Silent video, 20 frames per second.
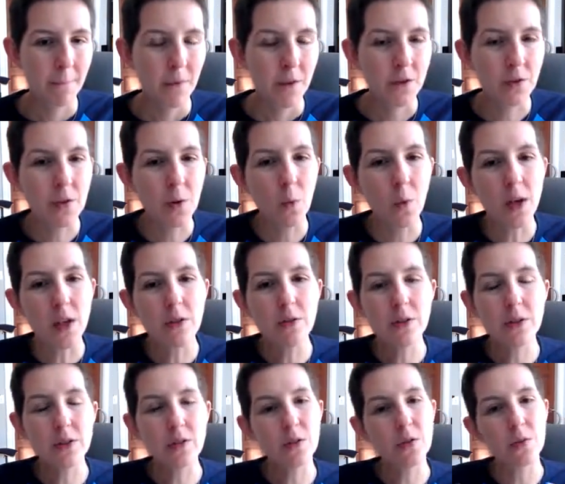So then what you
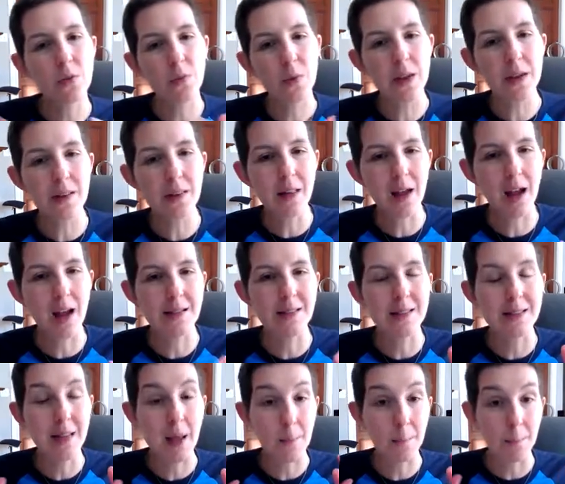start to realize
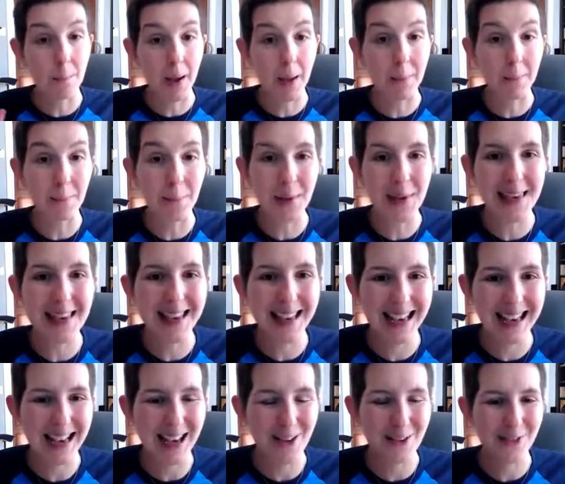is that by being
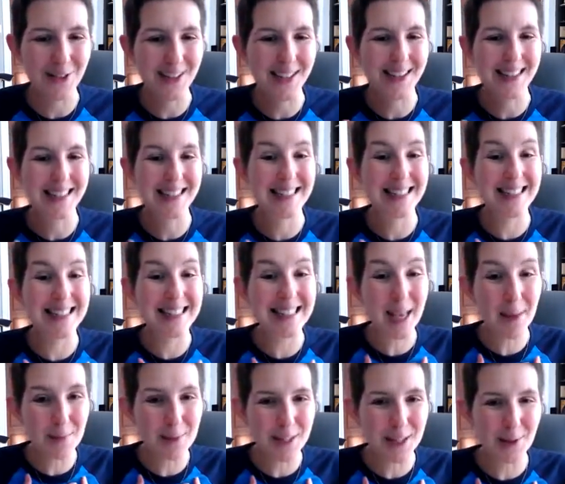confident and
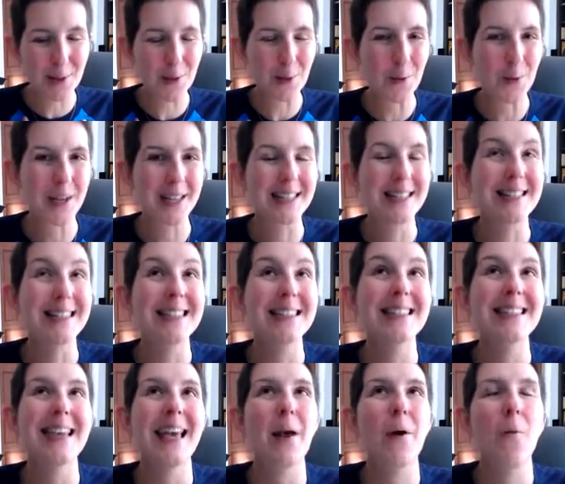accepting the wins and
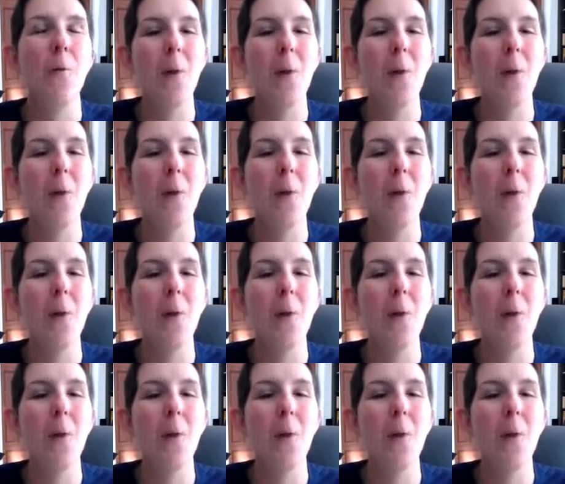saying,